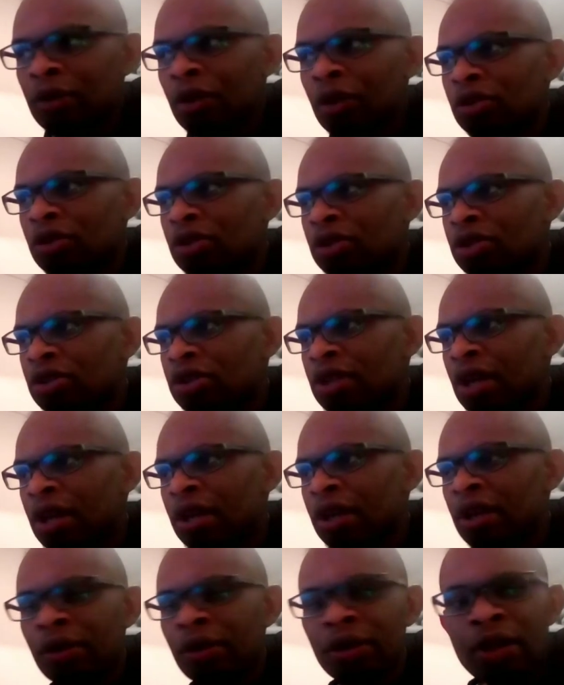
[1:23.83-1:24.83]
Not just
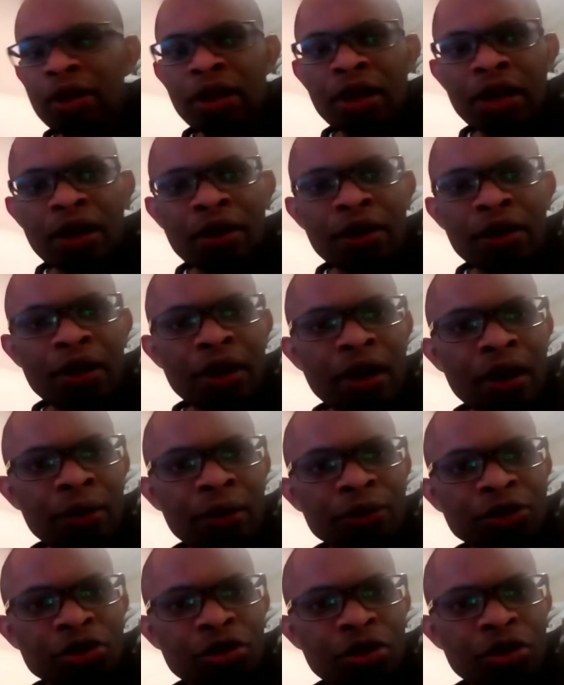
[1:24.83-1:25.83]
that, there
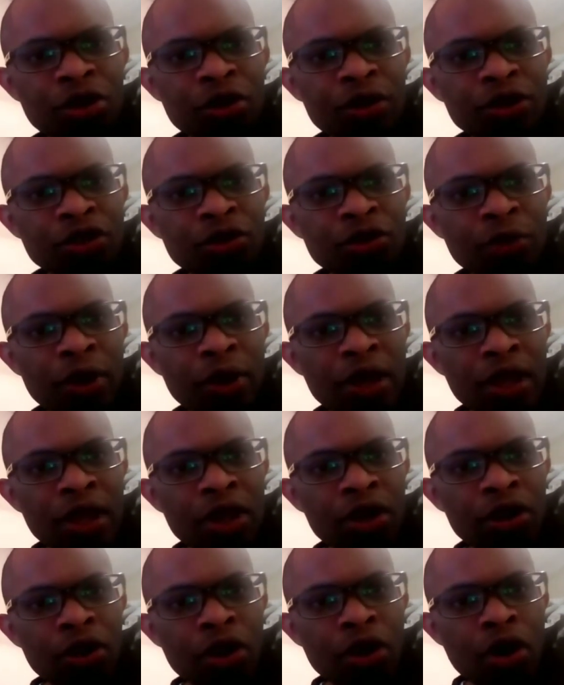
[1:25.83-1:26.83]
I'm sure there is a way
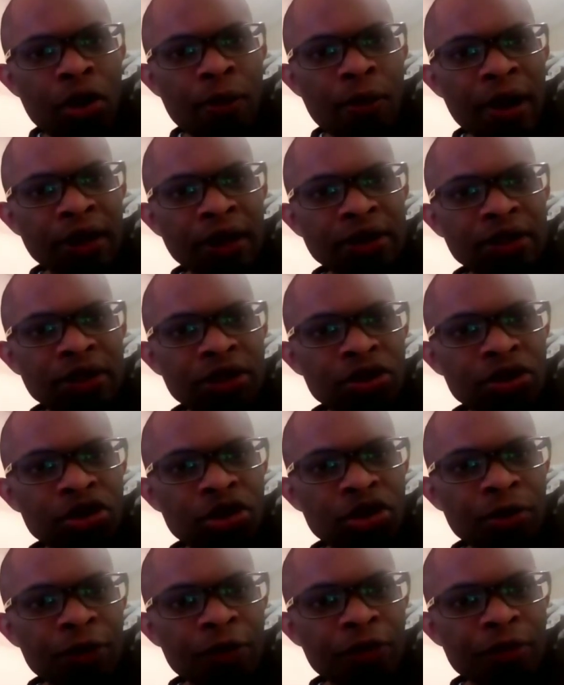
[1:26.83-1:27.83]
that you can combat it to
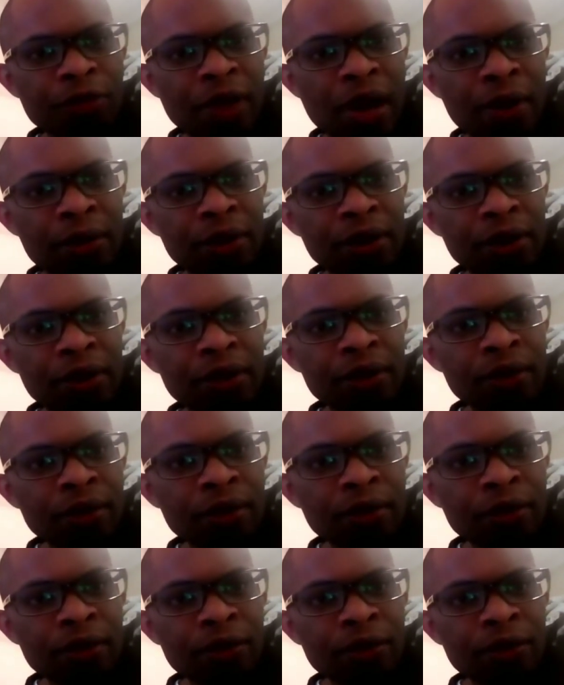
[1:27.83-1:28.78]
stop it from happening.